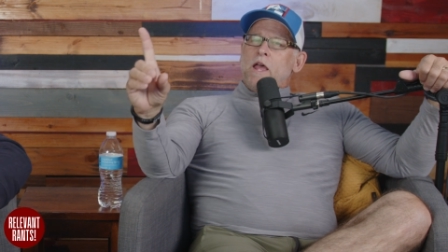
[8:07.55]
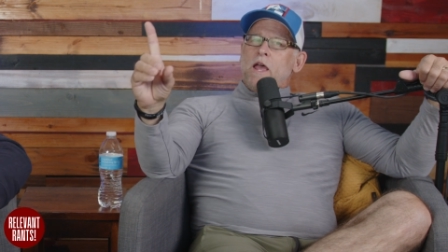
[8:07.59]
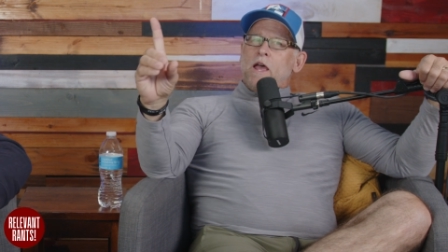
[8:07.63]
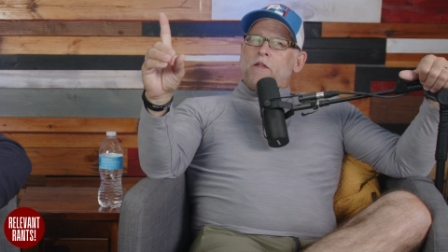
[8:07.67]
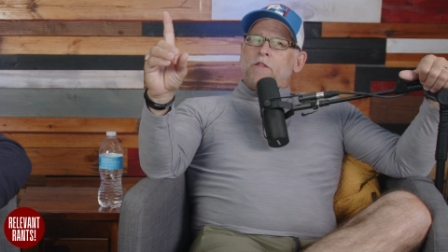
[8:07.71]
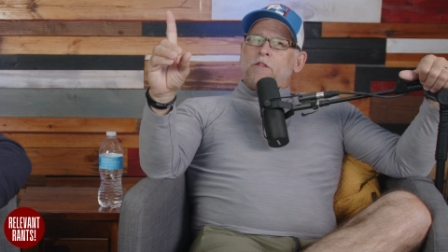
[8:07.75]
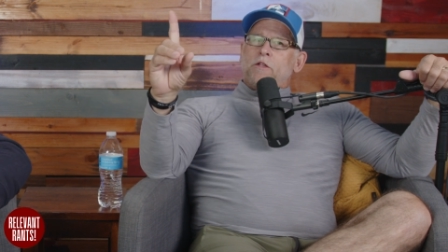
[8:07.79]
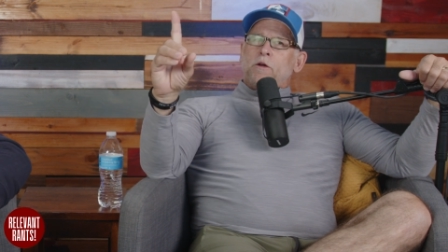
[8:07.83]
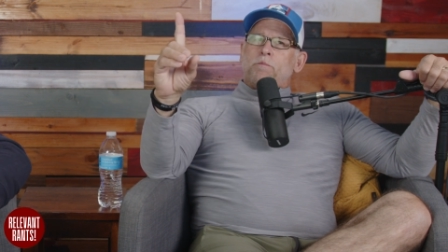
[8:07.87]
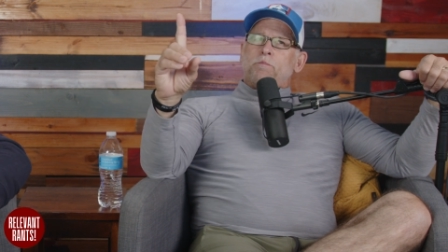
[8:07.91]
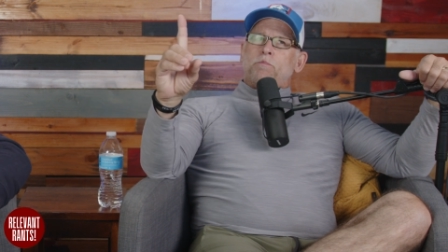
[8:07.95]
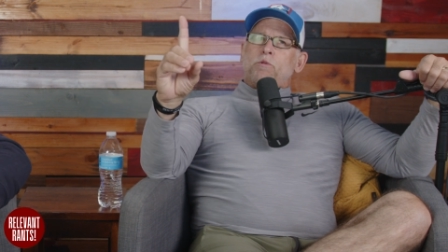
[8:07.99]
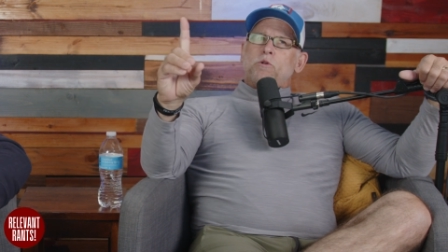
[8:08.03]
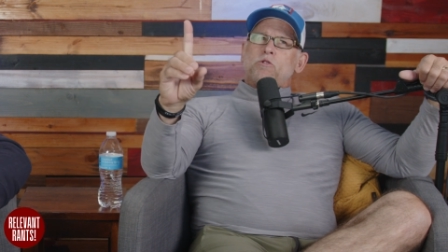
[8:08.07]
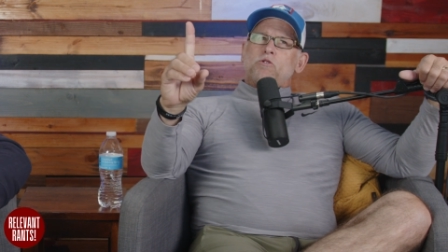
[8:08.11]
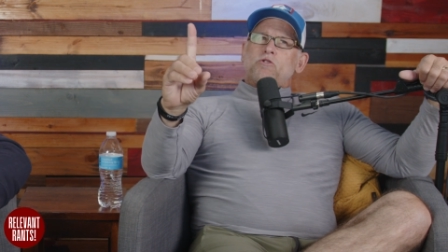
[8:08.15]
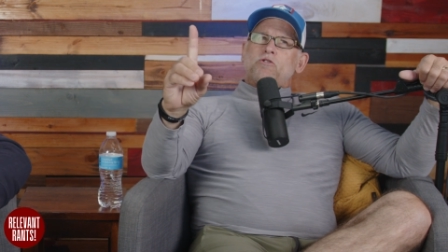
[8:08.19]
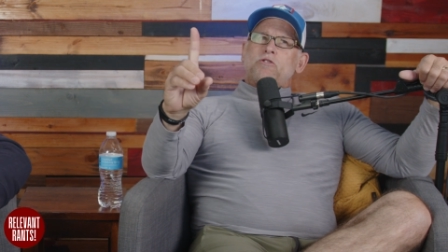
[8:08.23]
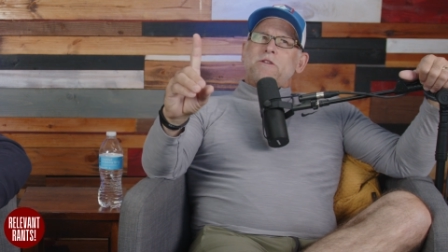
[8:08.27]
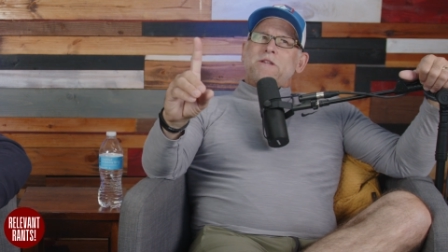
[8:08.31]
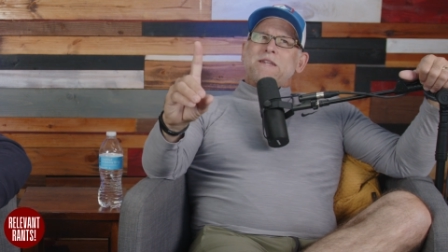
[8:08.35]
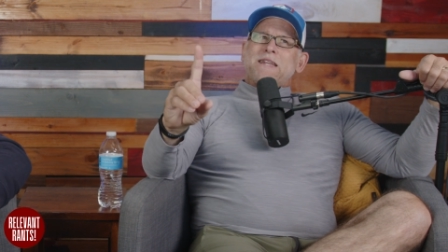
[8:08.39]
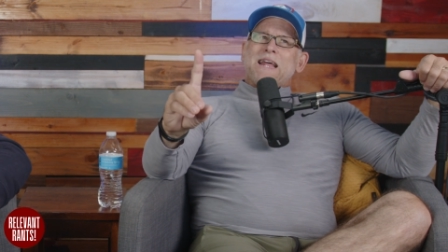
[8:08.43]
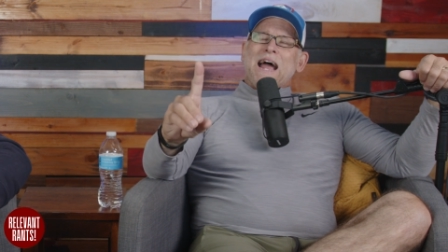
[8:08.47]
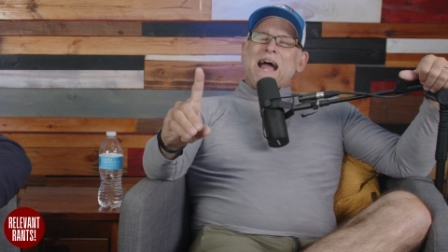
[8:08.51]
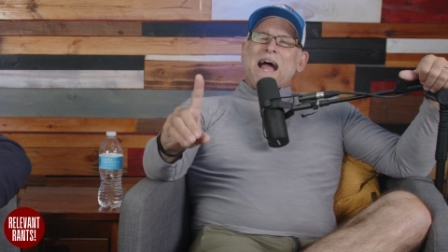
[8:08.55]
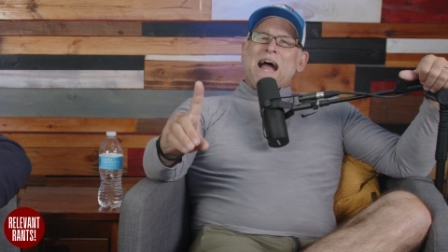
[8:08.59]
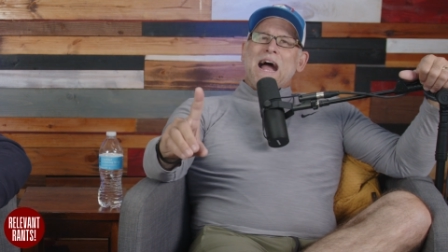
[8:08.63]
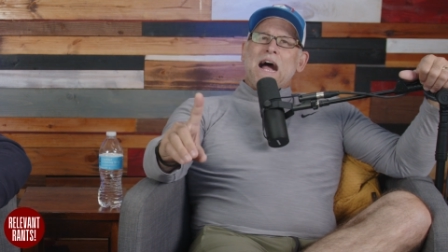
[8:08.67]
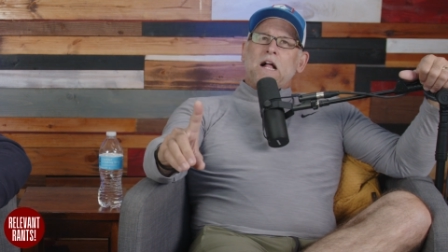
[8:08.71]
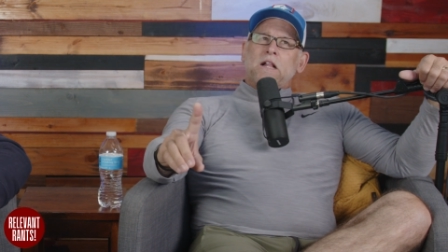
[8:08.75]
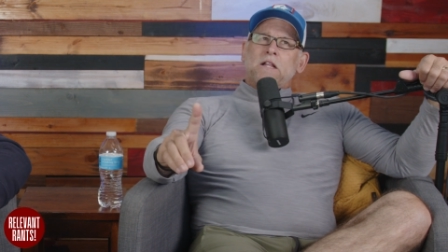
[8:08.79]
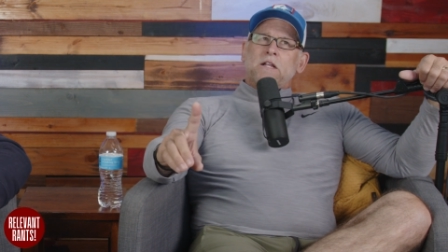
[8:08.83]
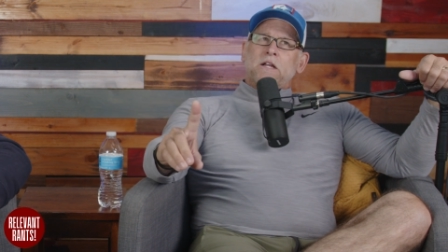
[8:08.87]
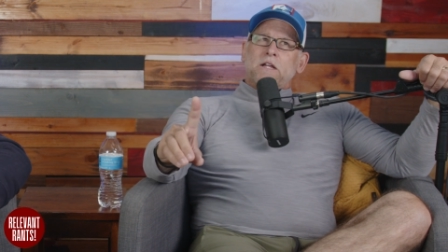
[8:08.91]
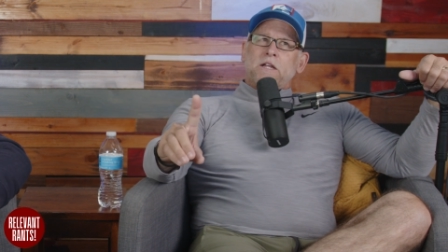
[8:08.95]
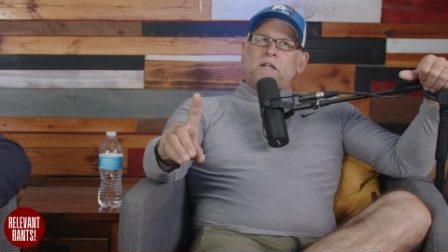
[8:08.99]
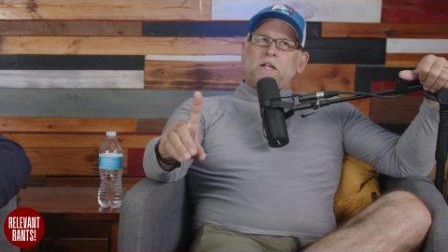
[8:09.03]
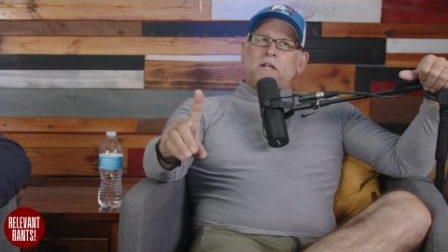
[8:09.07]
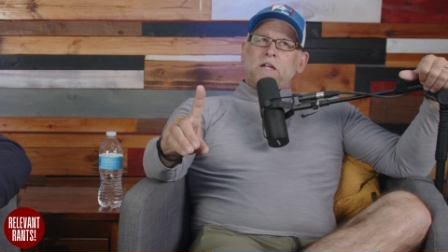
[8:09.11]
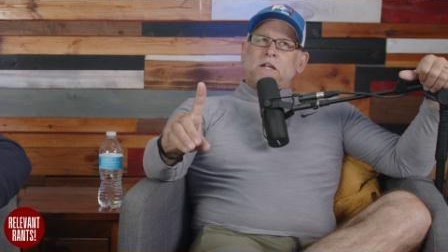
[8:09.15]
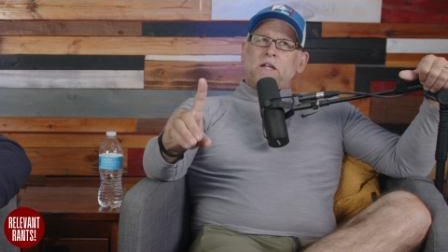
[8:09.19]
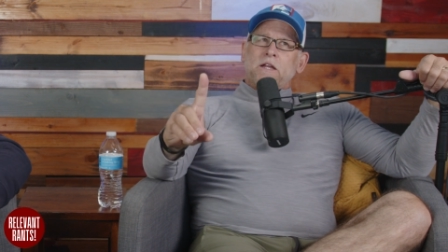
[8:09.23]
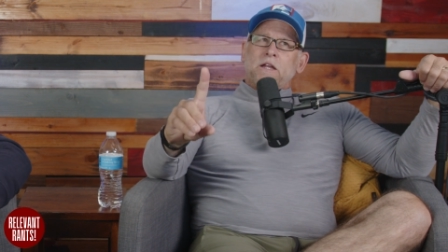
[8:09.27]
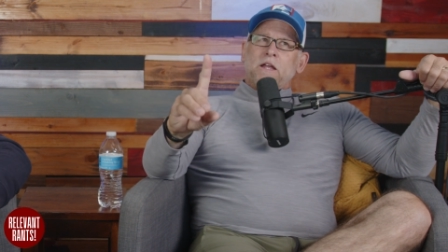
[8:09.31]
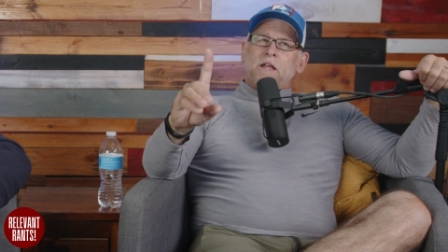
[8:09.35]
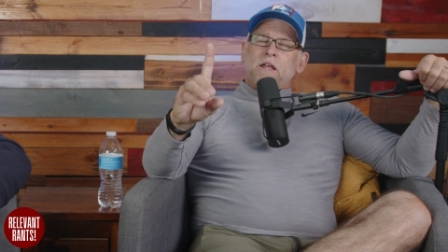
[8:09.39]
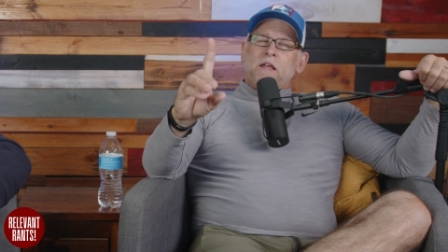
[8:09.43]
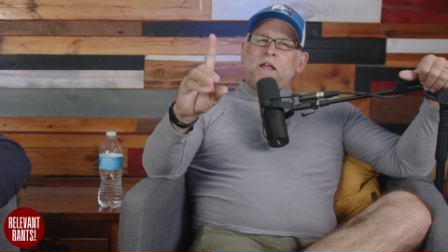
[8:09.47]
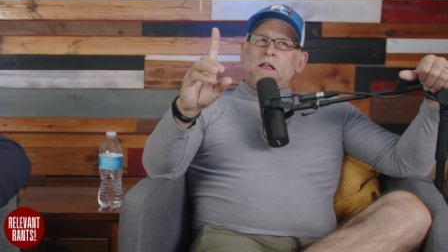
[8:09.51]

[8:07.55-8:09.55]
and the brutality